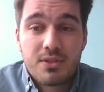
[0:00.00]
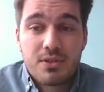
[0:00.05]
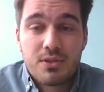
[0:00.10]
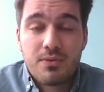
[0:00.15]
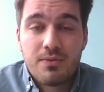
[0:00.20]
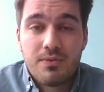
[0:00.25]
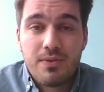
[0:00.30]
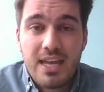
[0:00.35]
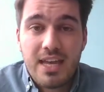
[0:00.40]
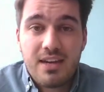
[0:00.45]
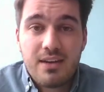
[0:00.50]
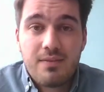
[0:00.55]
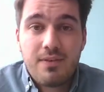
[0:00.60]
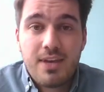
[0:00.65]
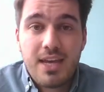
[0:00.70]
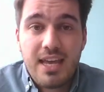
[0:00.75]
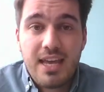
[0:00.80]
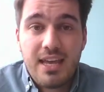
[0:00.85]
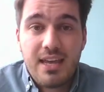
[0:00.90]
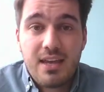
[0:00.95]
to vent
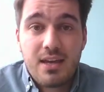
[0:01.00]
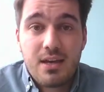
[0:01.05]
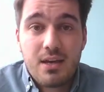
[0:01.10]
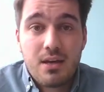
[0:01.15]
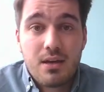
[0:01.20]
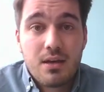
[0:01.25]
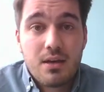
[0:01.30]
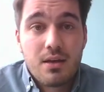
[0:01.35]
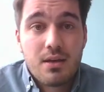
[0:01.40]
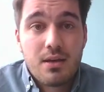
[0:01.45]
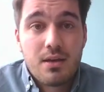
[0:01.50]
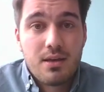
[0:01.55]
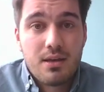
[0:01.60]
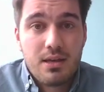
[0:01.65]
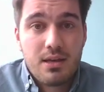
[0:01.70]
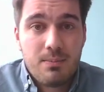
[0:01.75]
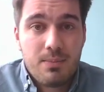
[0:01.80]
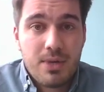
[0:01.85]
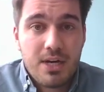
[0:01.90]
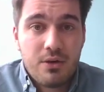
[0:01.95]
their anger
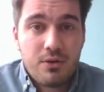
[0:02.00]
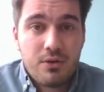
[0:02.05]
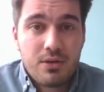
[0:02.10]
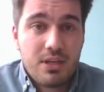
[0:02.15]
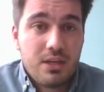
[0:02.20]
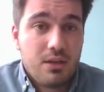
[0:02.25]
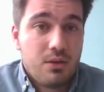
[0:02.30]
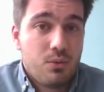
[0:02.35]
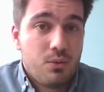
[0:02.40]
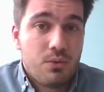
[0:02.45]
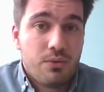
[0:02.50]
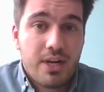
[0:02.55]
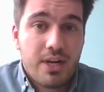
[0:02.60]
about EU